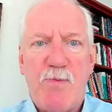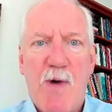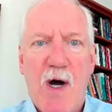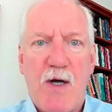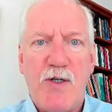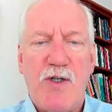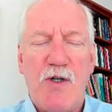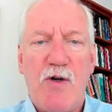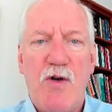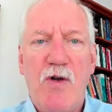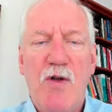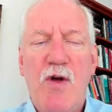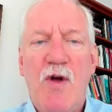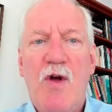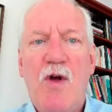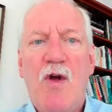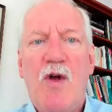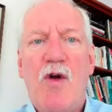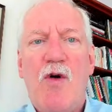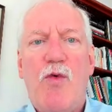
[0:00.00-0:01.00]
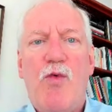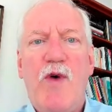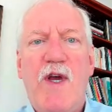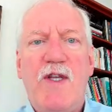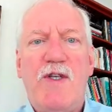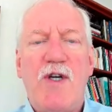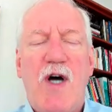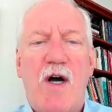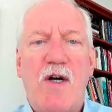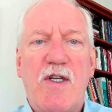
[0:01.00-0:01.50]
module, we
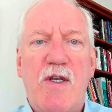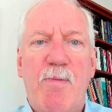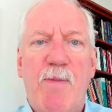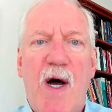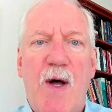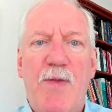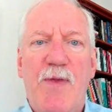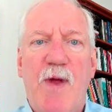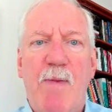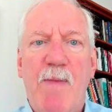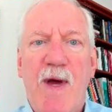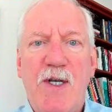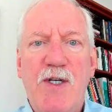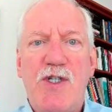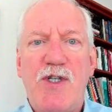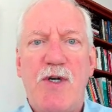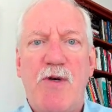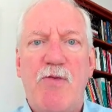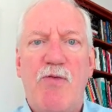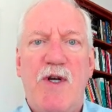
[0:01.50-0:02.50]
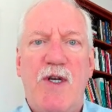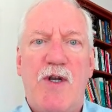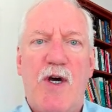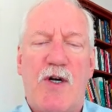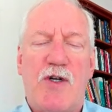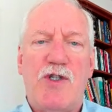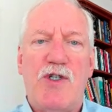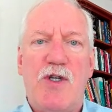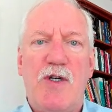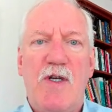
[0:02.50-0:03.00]
talked about dimension
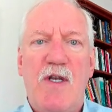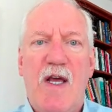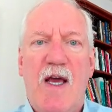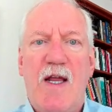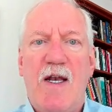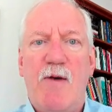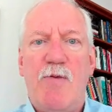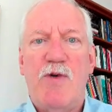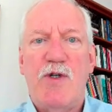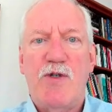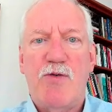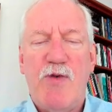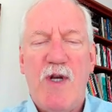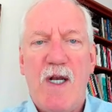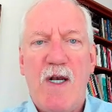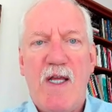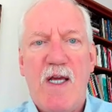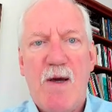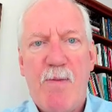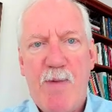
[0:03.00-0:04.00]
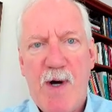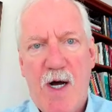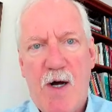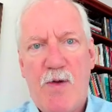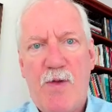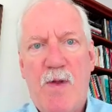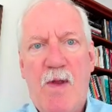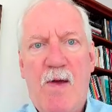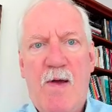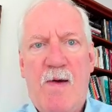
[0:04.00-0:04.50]
reduction, and it was really about
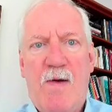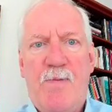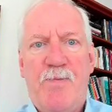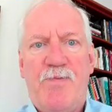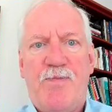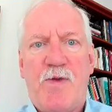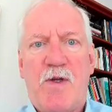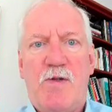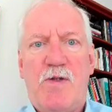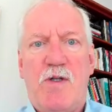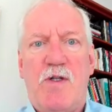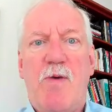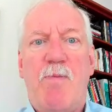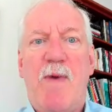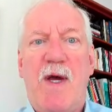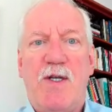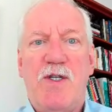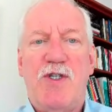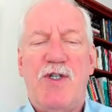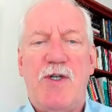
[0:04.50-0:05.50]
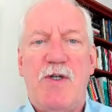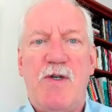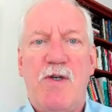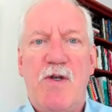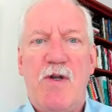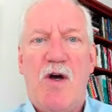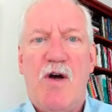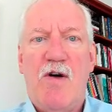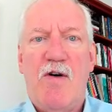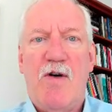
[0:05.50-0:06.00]
the dimension
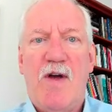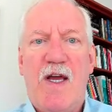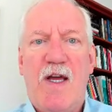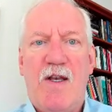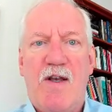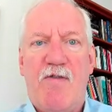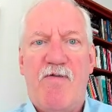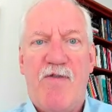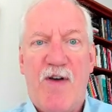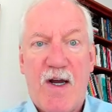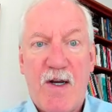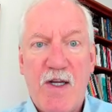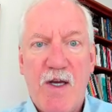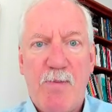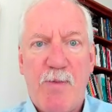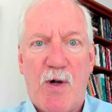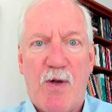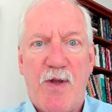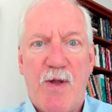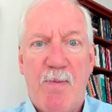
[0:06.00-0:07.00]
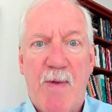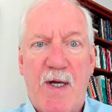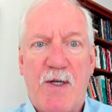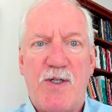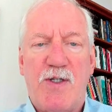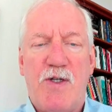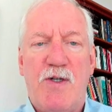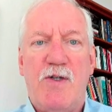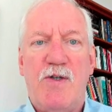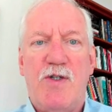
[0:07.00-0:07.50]
in the variable
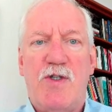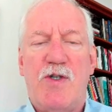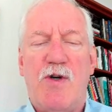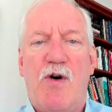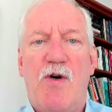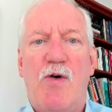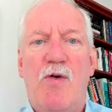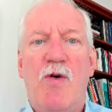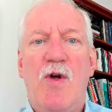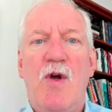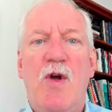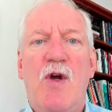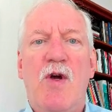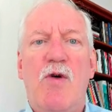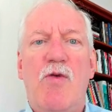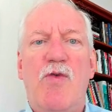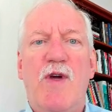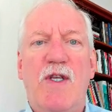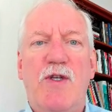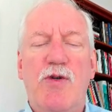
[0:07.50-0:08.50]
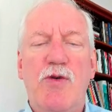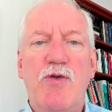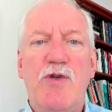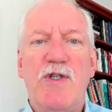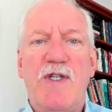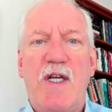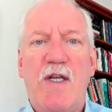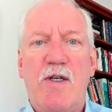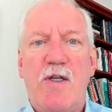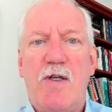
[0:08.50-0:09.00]
dimension, so
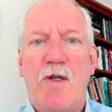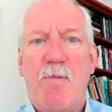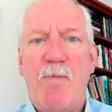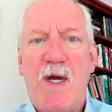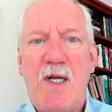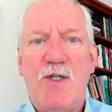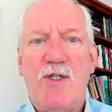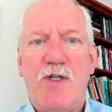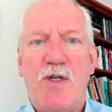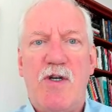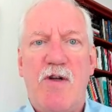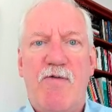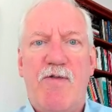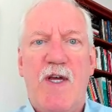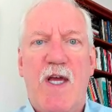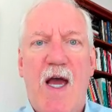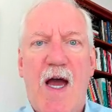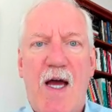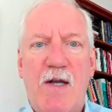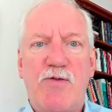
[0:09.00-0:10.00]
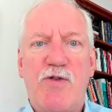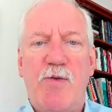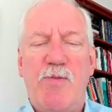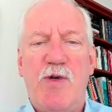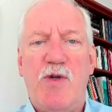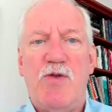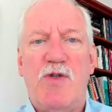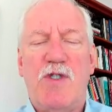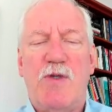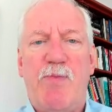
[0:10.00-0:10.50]
reducing the dimension of the
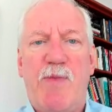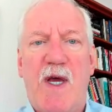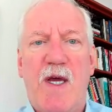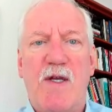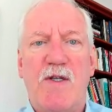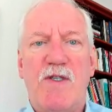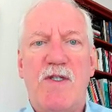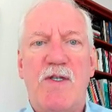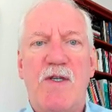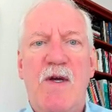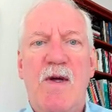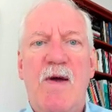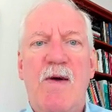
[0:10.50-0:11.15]
attribute space.